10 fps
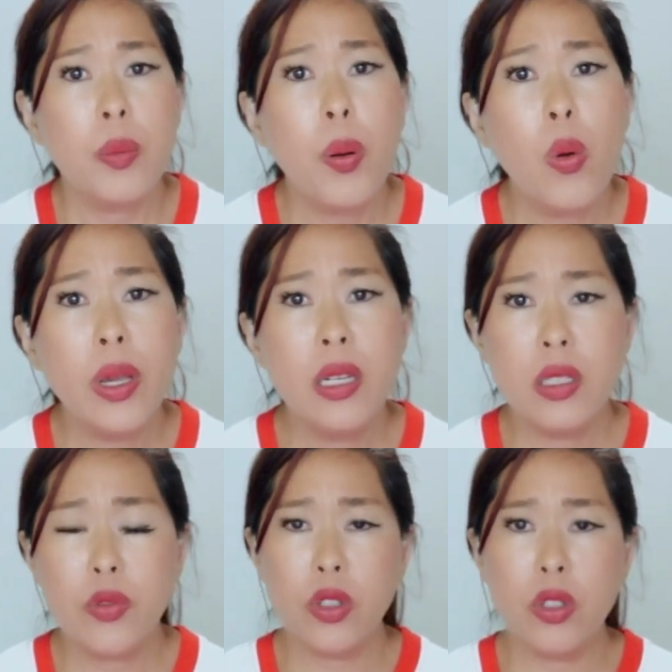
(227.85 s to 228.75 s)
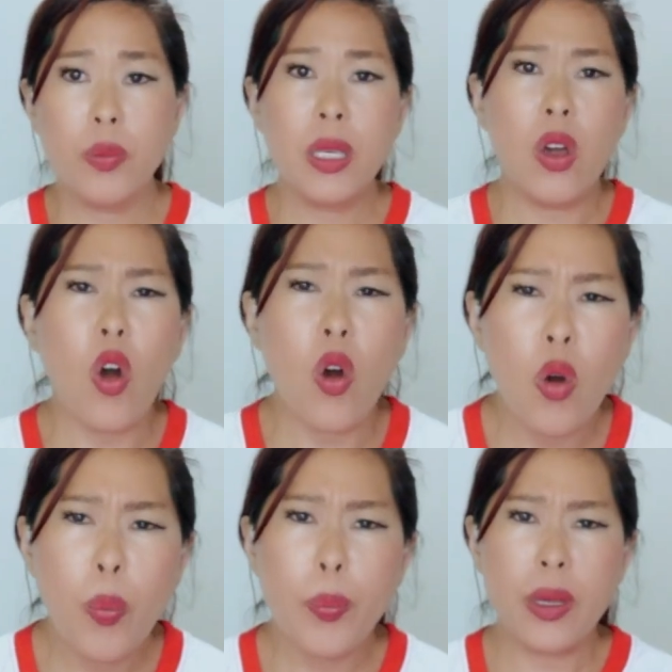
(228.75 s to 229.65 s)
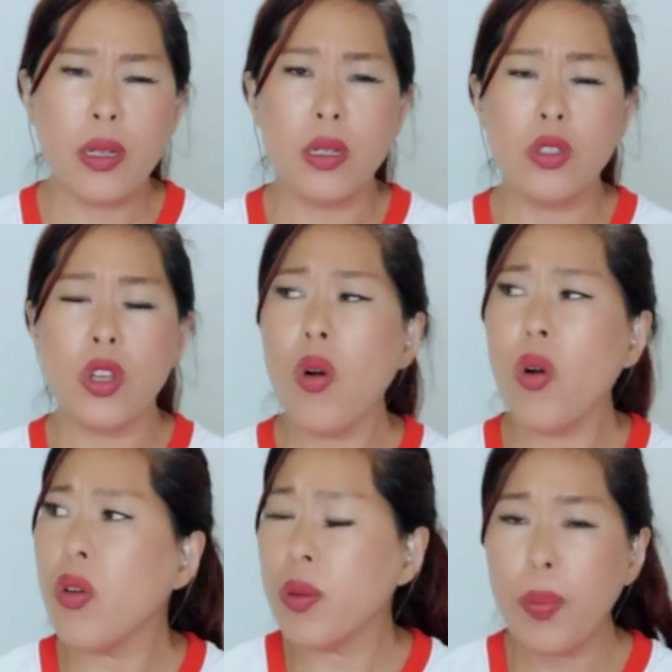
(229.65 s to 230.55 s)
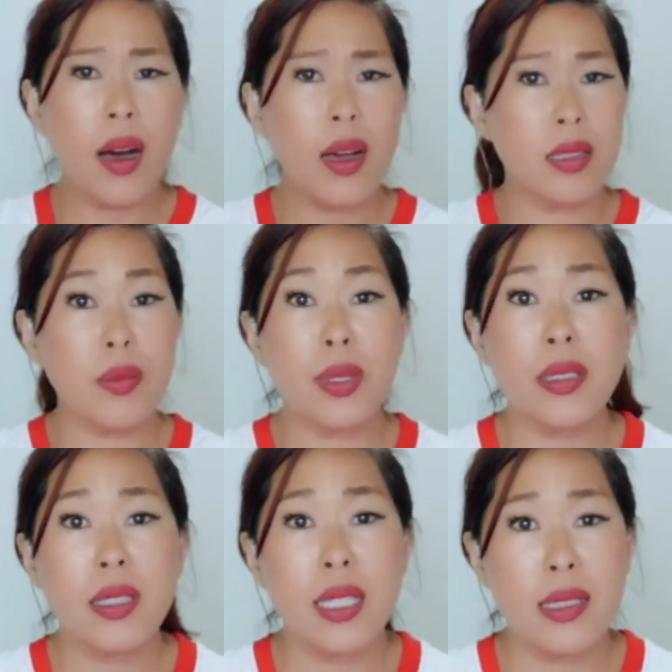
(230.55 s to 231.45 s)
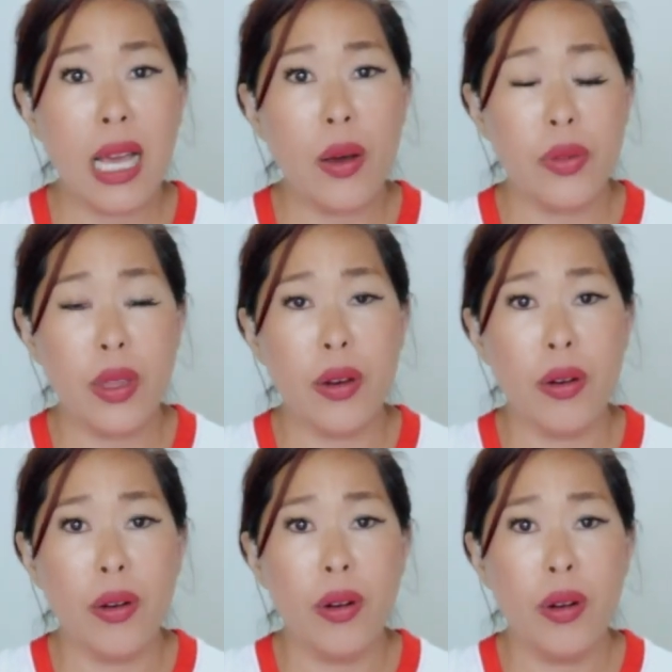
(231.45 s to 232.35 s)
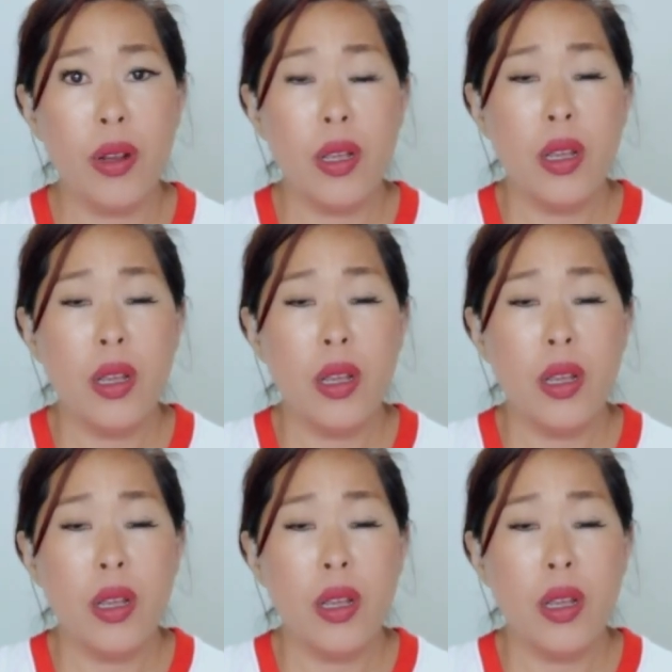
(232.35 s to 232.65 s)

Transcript: The point is for you to be open to all the possibilities out there.